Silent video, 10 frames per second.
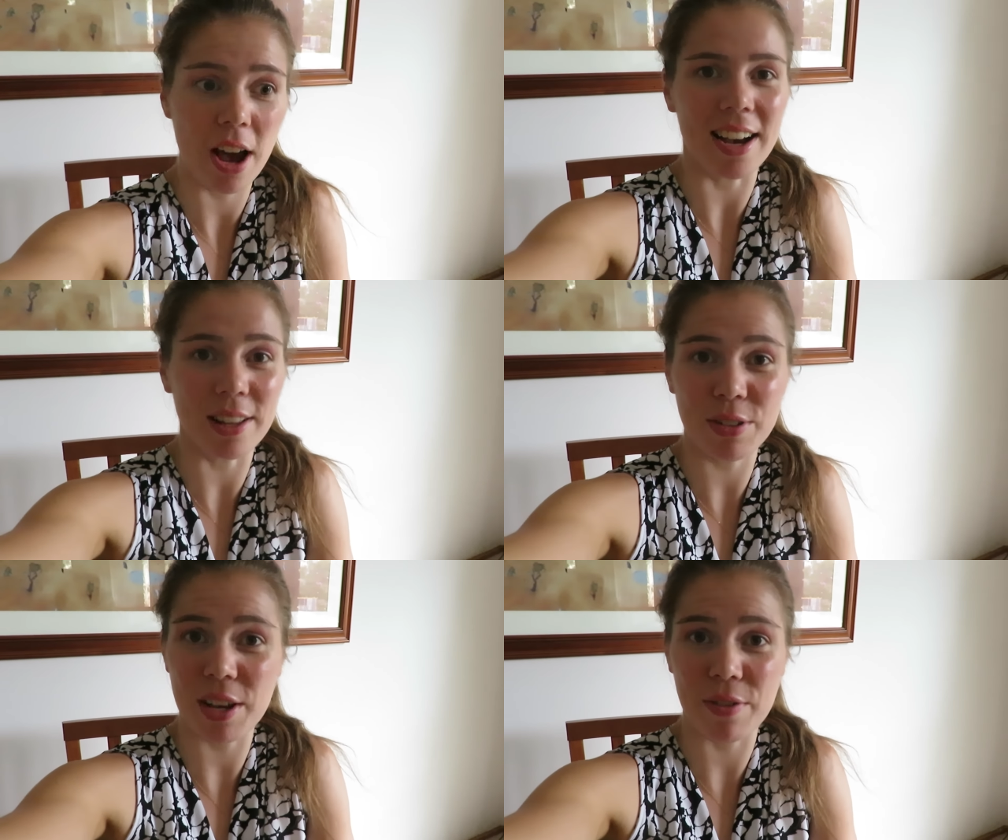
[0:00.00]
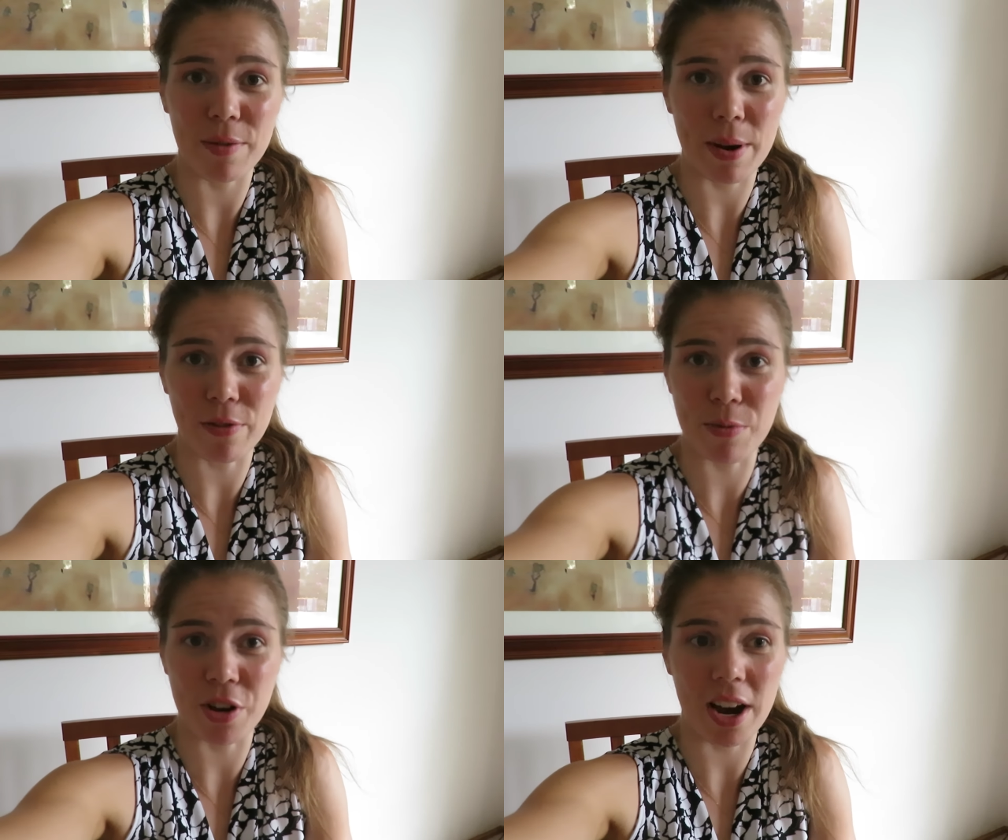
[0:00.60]
I love to hear feedback
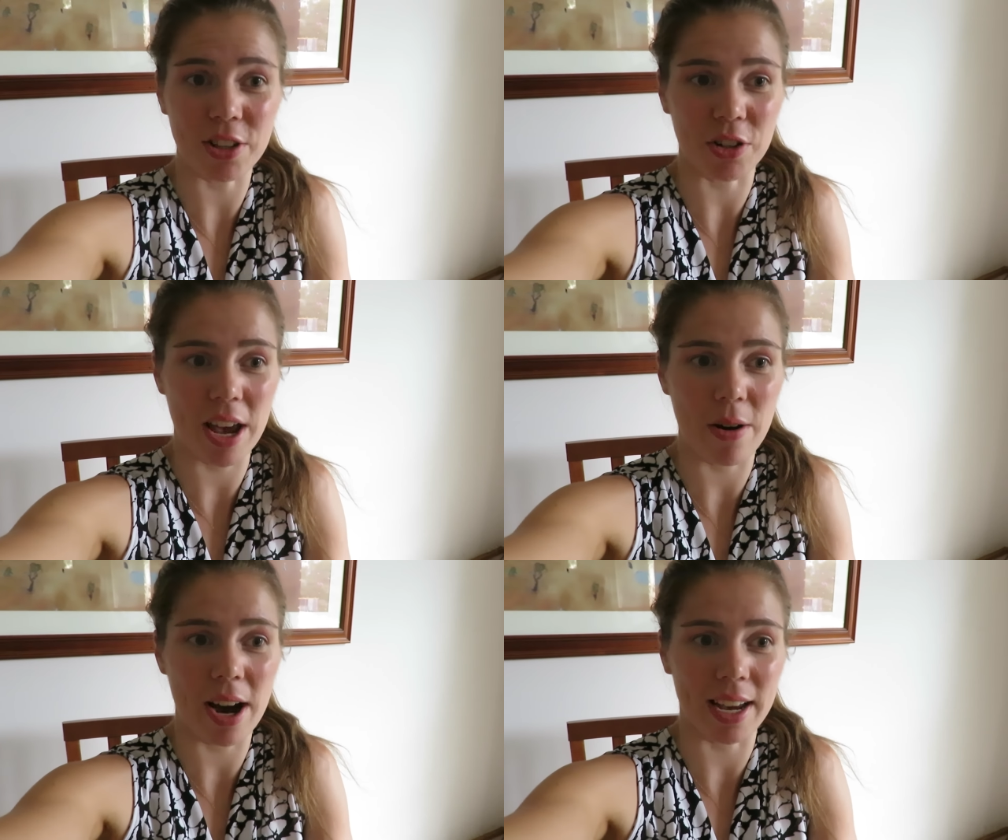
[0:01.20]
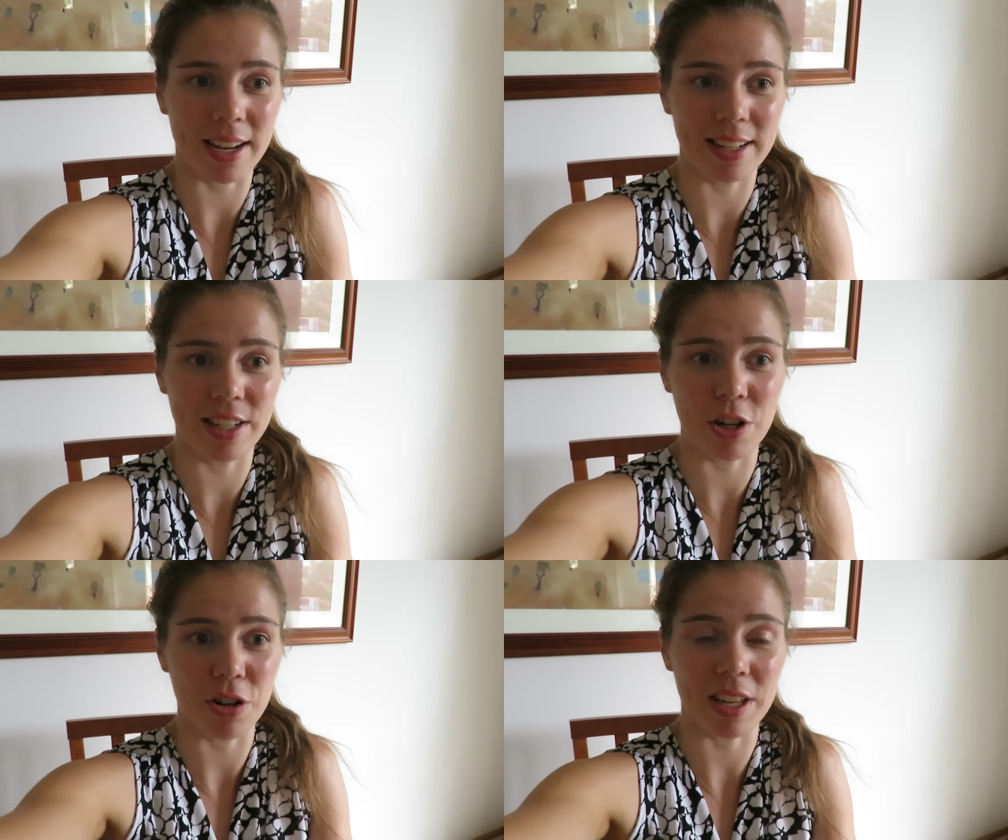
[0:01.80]
from you guys on how I can
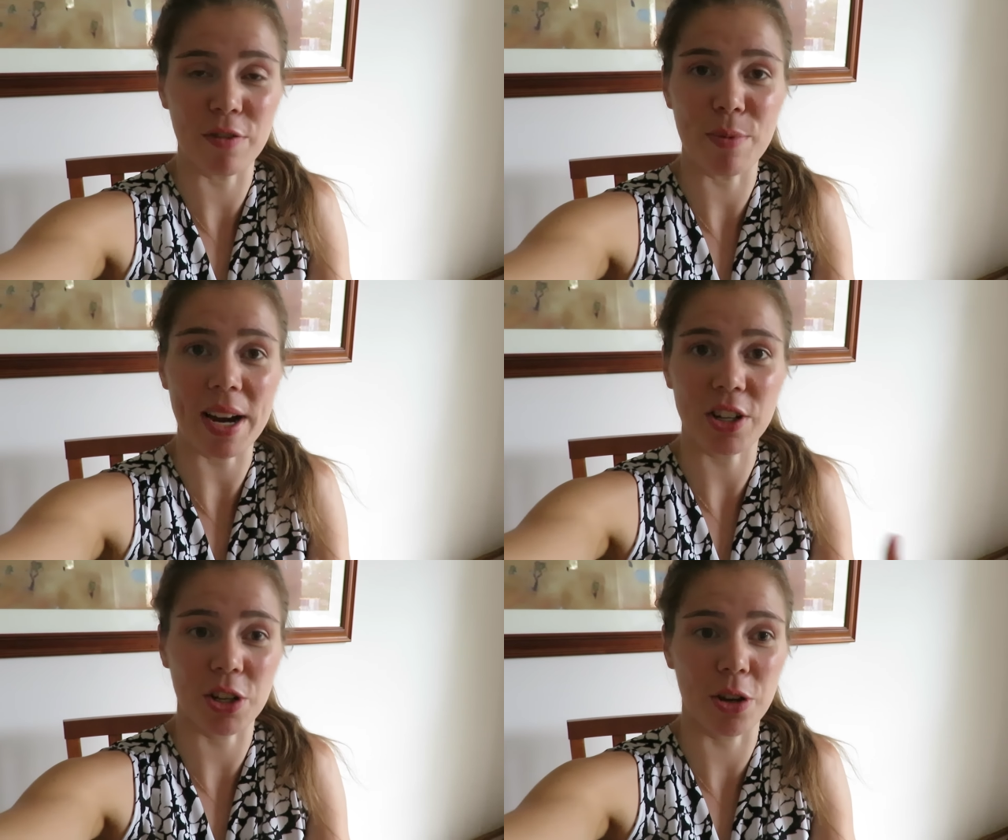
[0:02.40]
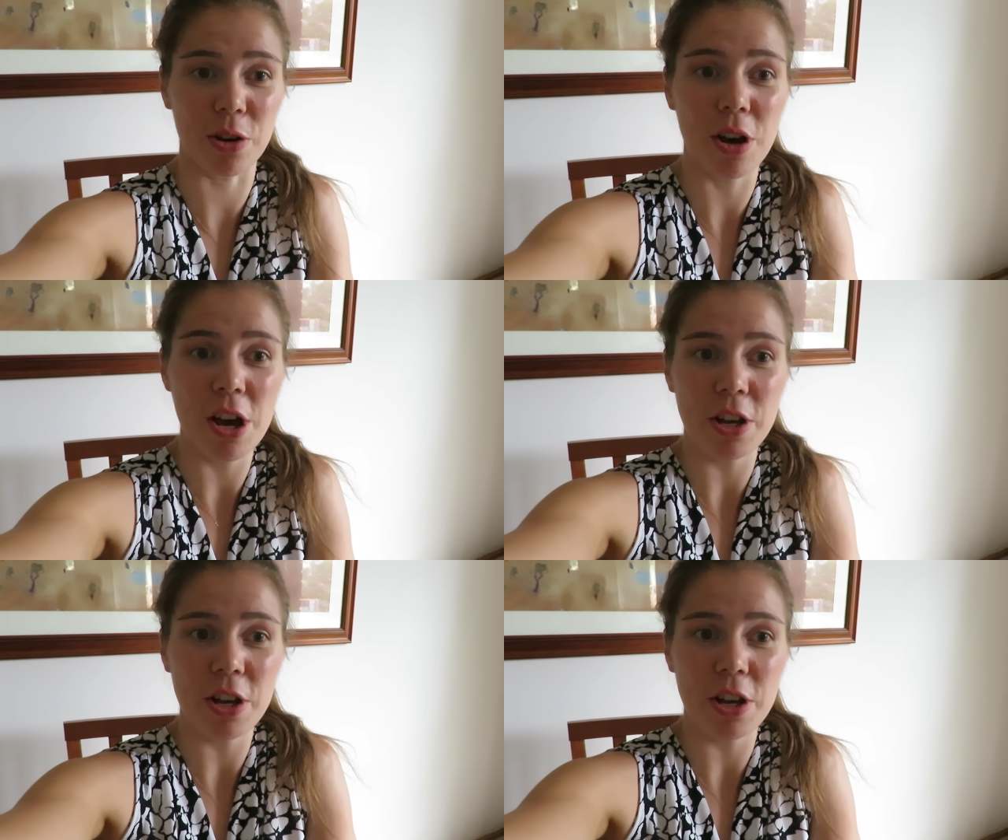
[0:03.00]
continue to give back to you.